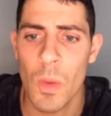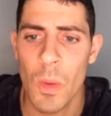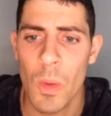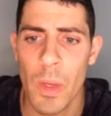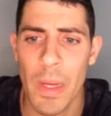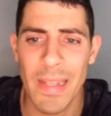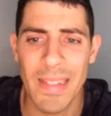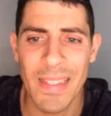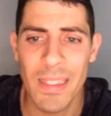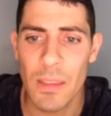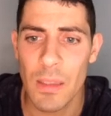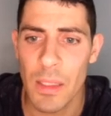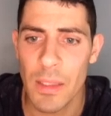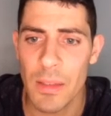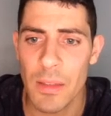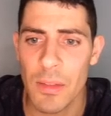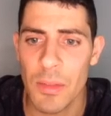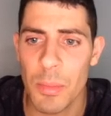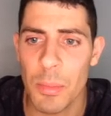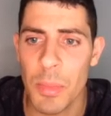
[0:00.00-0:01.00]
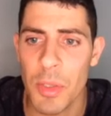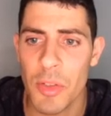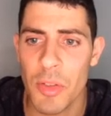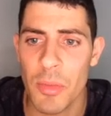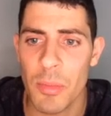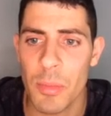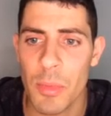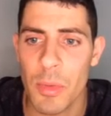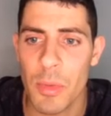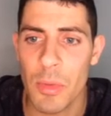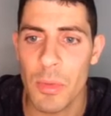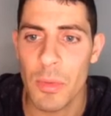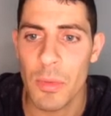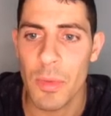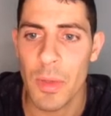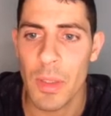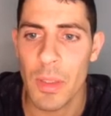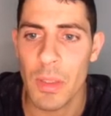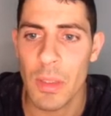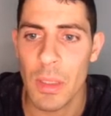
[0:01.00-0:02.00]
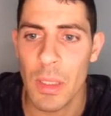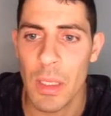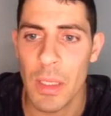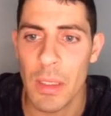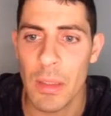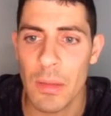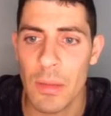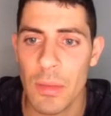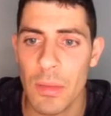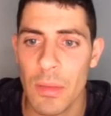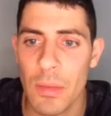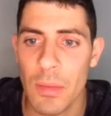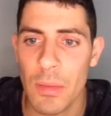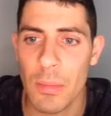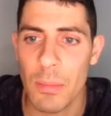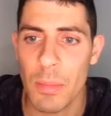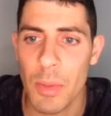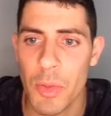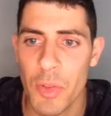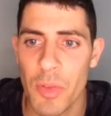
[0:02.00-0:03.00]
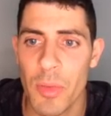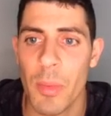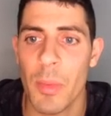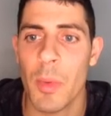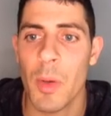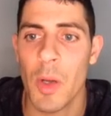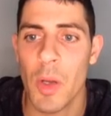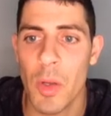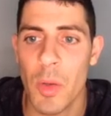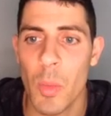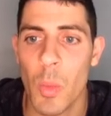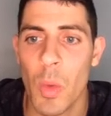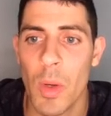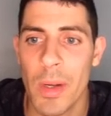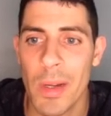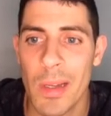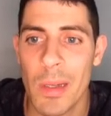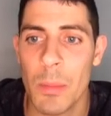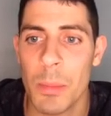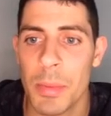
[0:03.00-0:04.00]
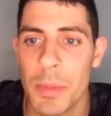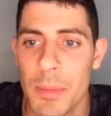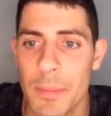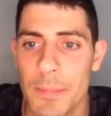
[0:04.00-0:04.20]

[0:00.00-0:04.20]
Okay, didn't like this bishop move. It likes pushing the pawn one up.